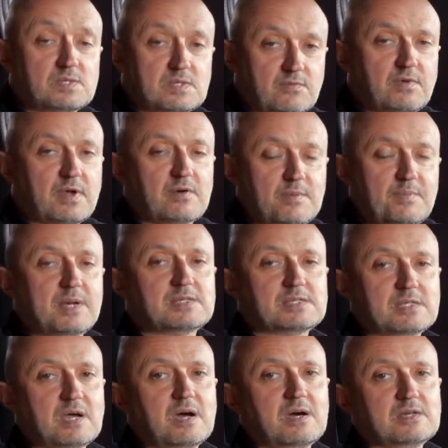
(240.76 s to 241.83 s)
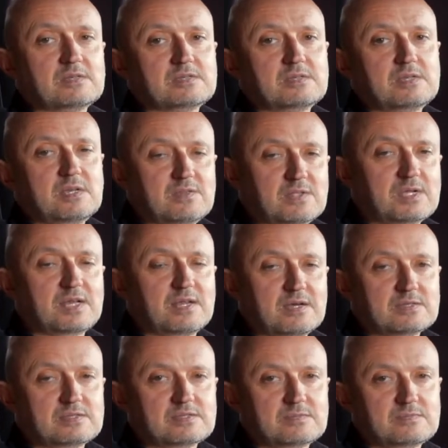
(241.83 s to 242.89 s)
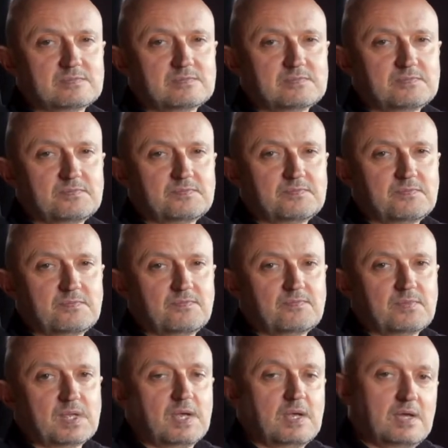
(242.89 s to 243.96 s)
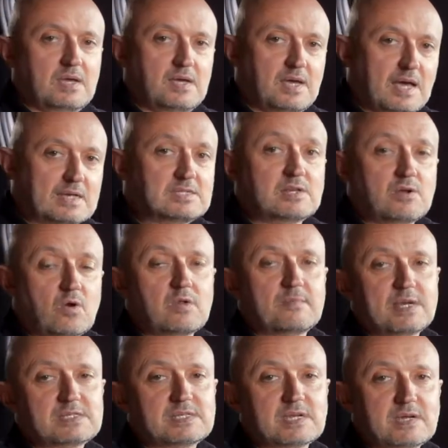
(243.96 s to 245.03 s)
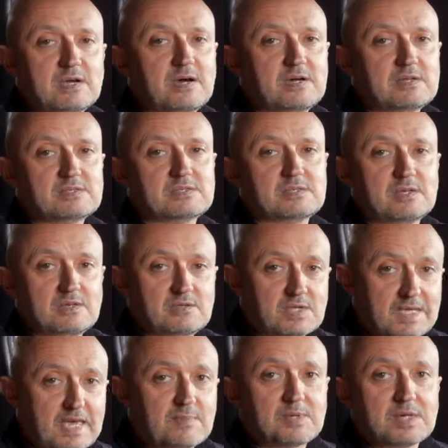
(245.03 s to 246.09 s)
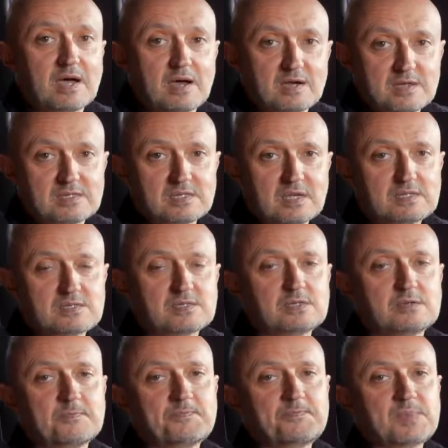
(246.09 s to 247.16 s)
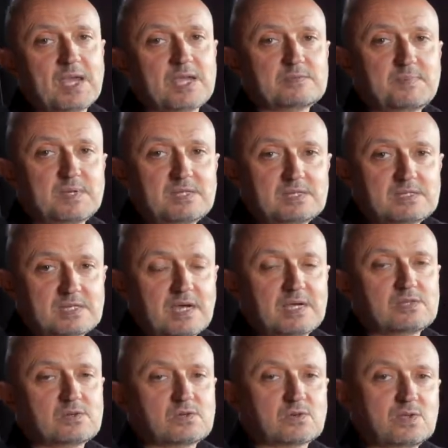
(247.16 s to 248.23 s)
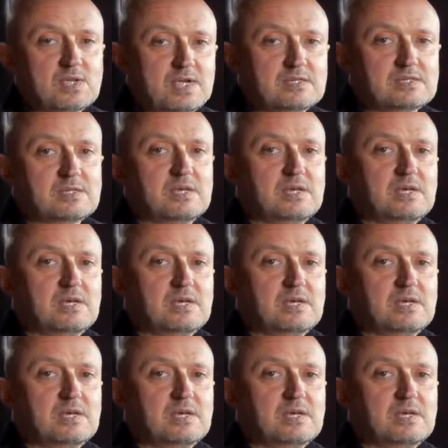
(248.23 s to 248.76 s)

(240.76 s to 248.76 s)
with the very best cars in the class. As in all Mazda cars, the cabin architecture has been designed to create